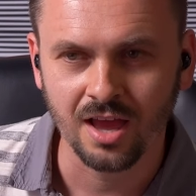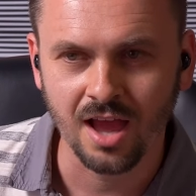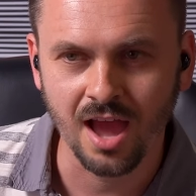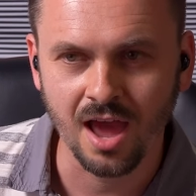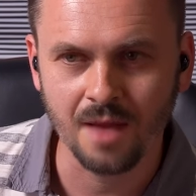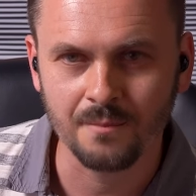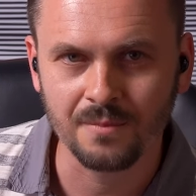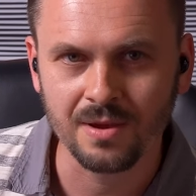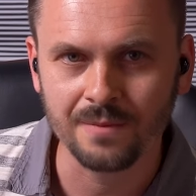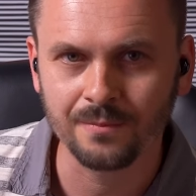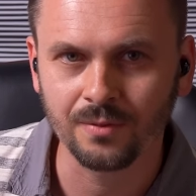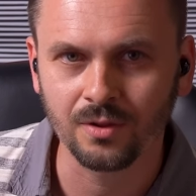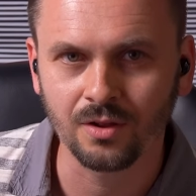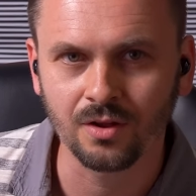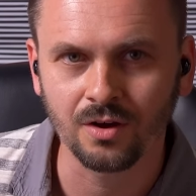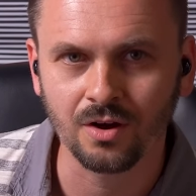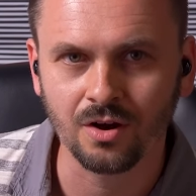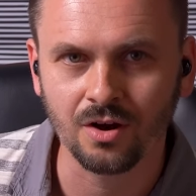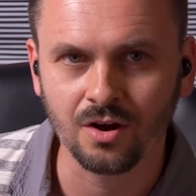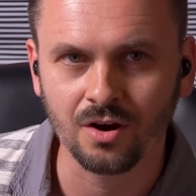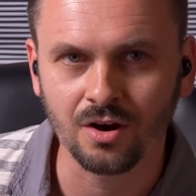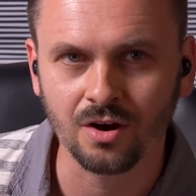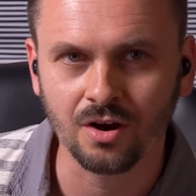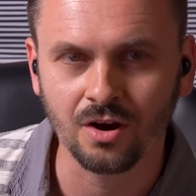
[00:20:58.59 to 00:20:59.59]
and people
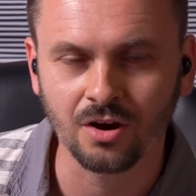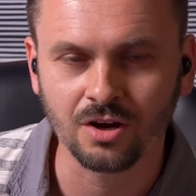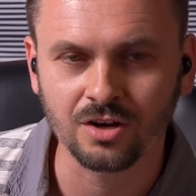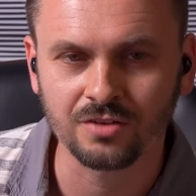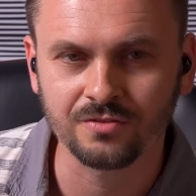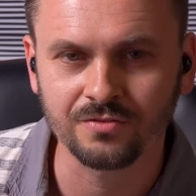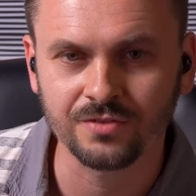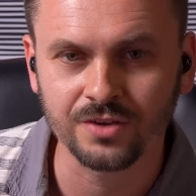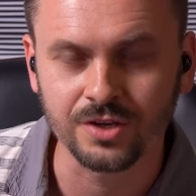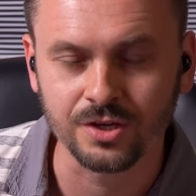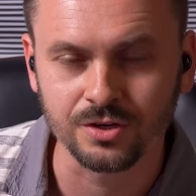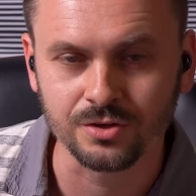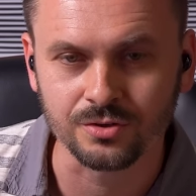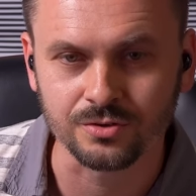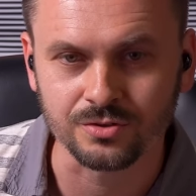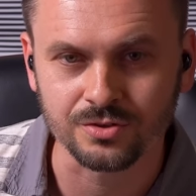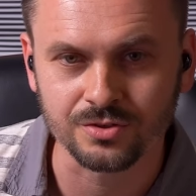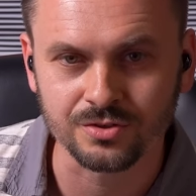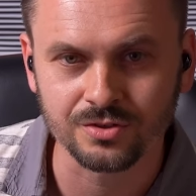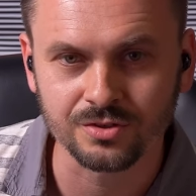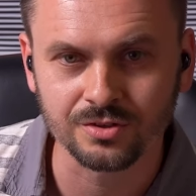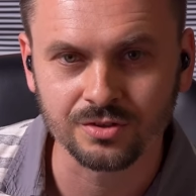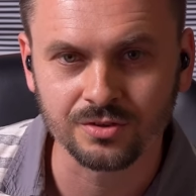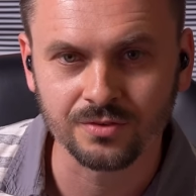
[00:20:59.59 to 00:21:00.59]
are, are
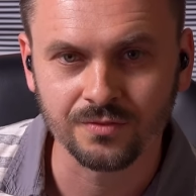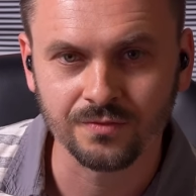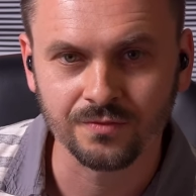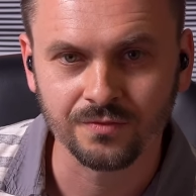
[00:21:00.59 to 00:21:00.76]
confused.